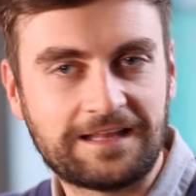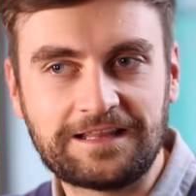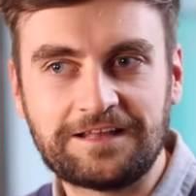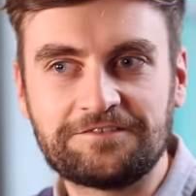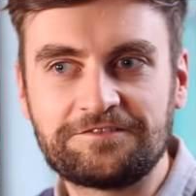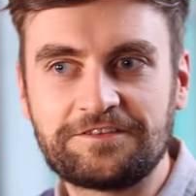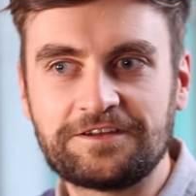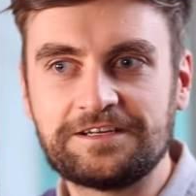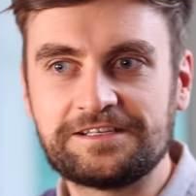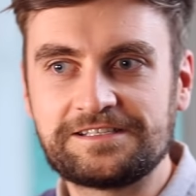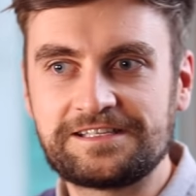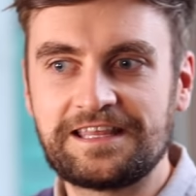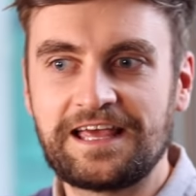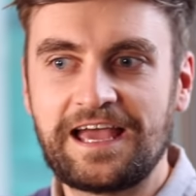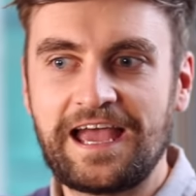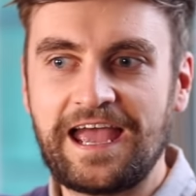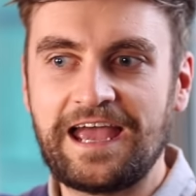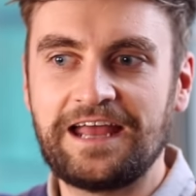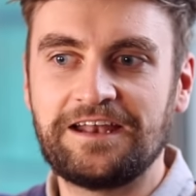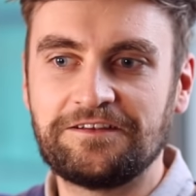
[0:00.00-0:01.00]
I love that as
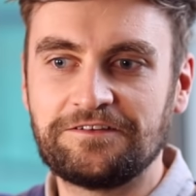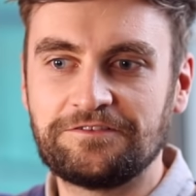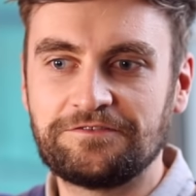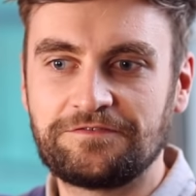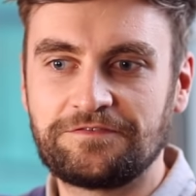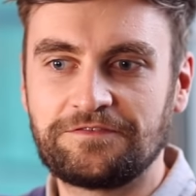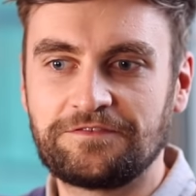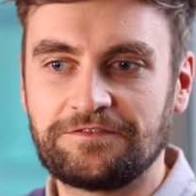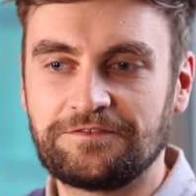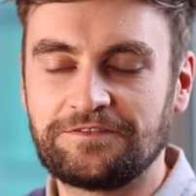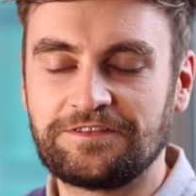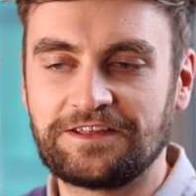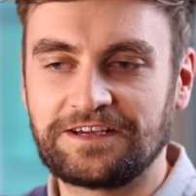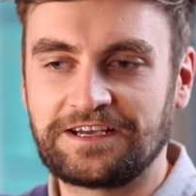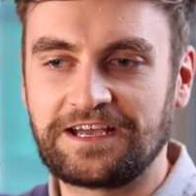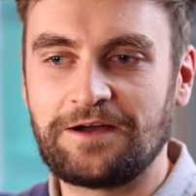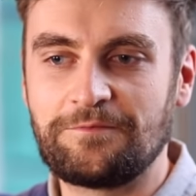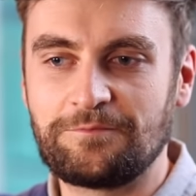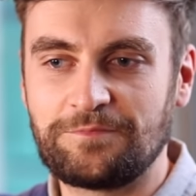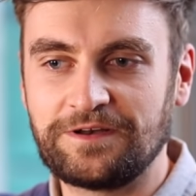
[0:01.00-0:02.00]
the head of the
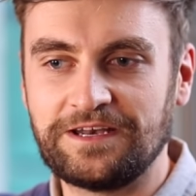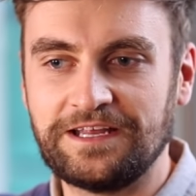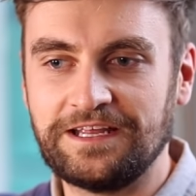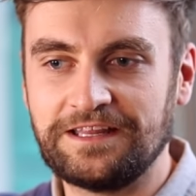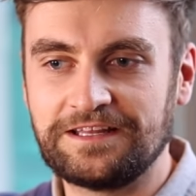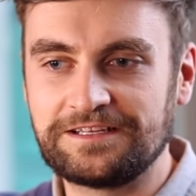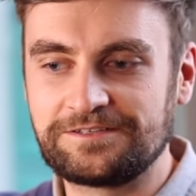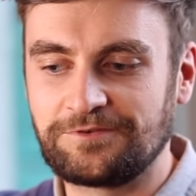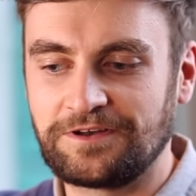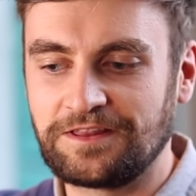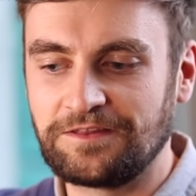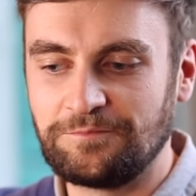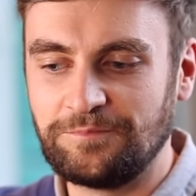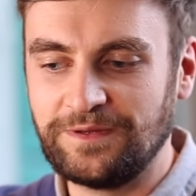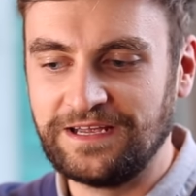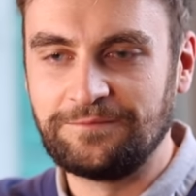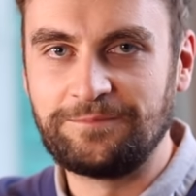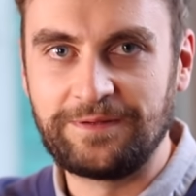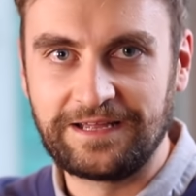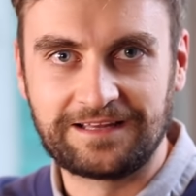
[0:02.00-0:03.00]
company that's one of the
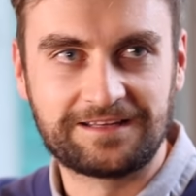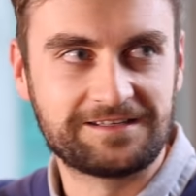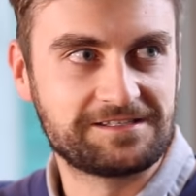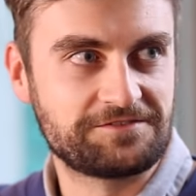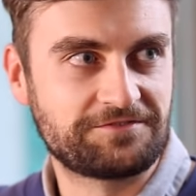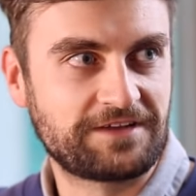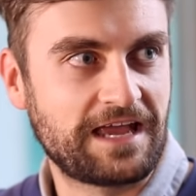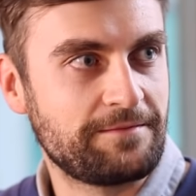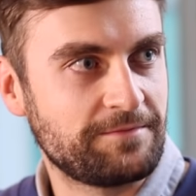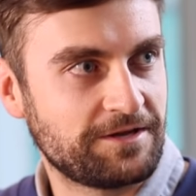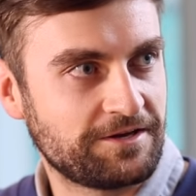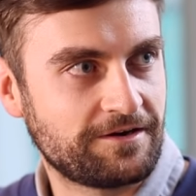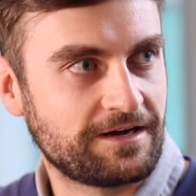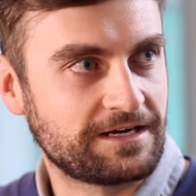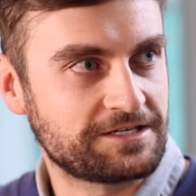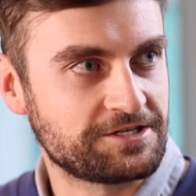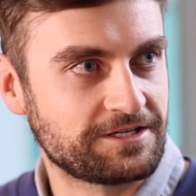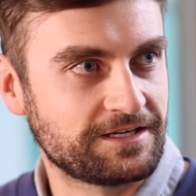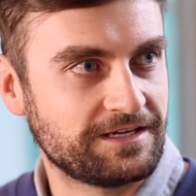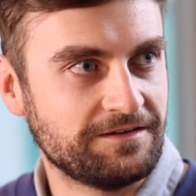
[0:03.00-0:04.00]
big pillars of gaming, you're
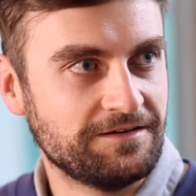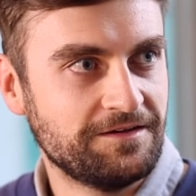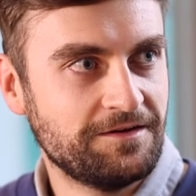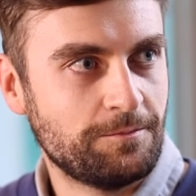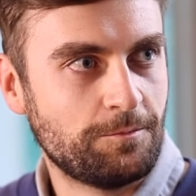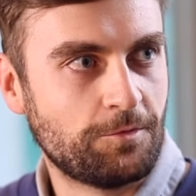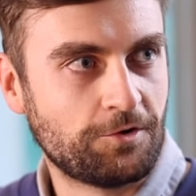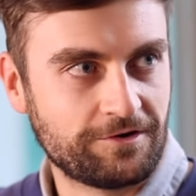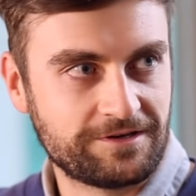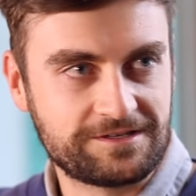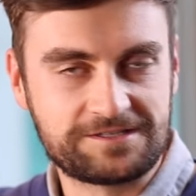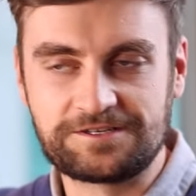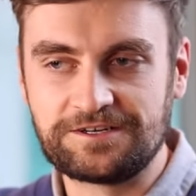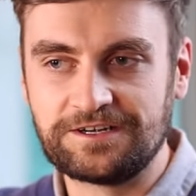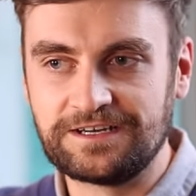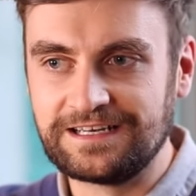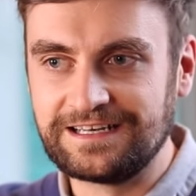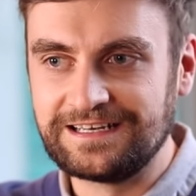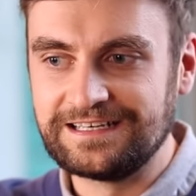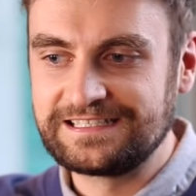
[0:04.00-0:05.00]
actually more
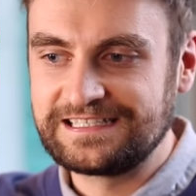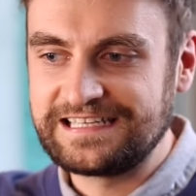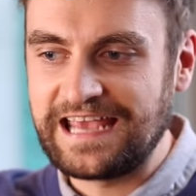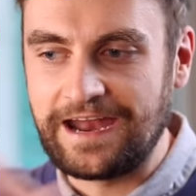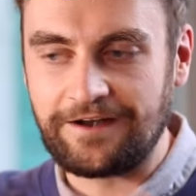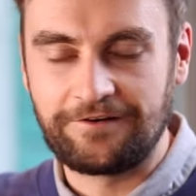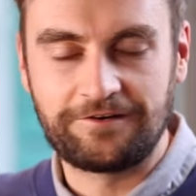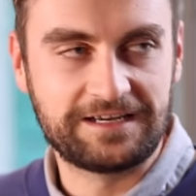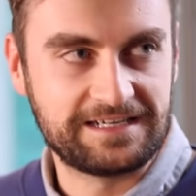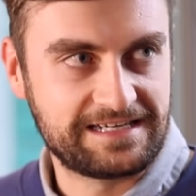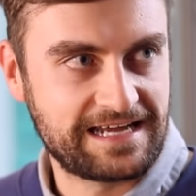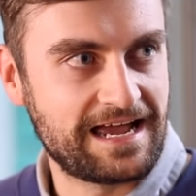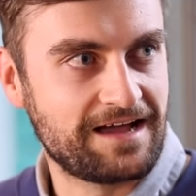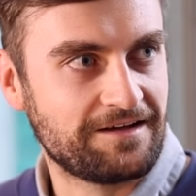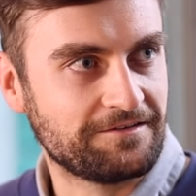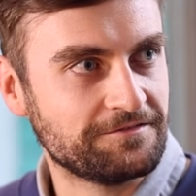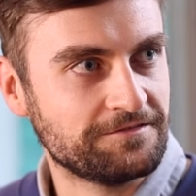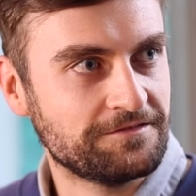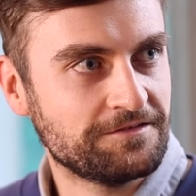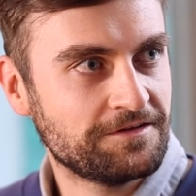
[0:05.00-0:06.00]
interested in tearing
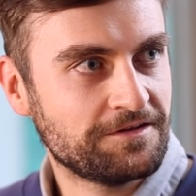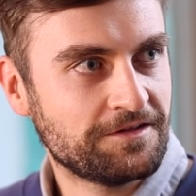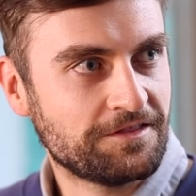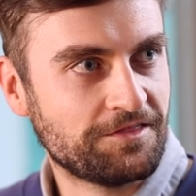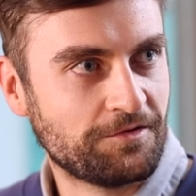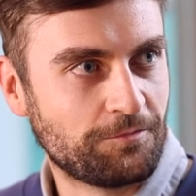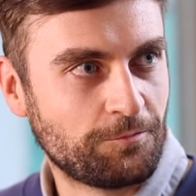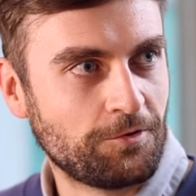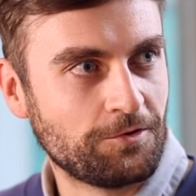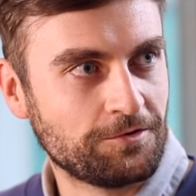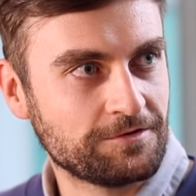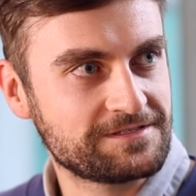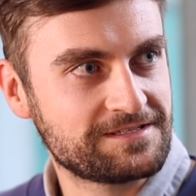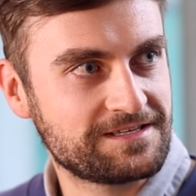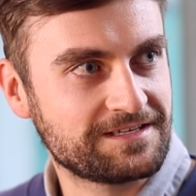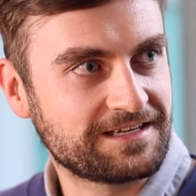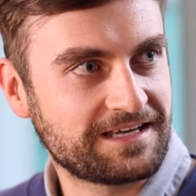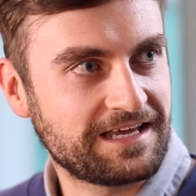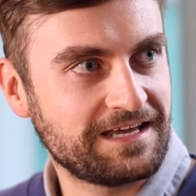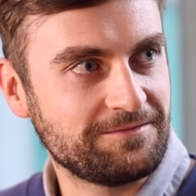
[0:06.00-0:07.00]
down the walls
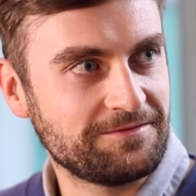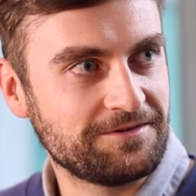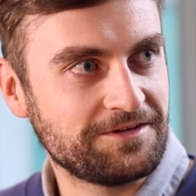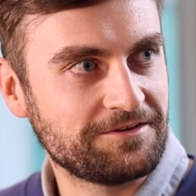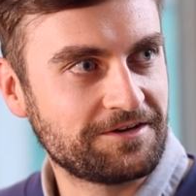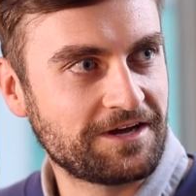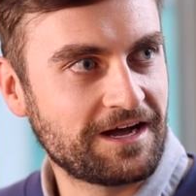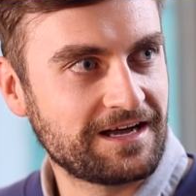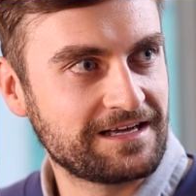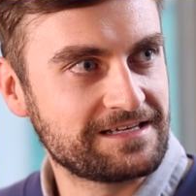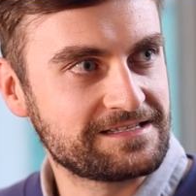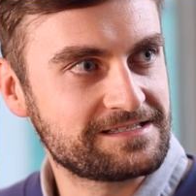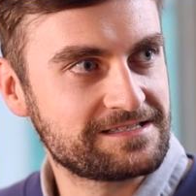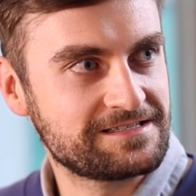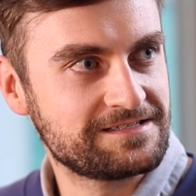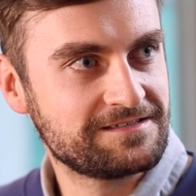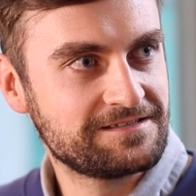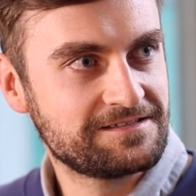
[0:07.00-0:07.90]
that keep you guys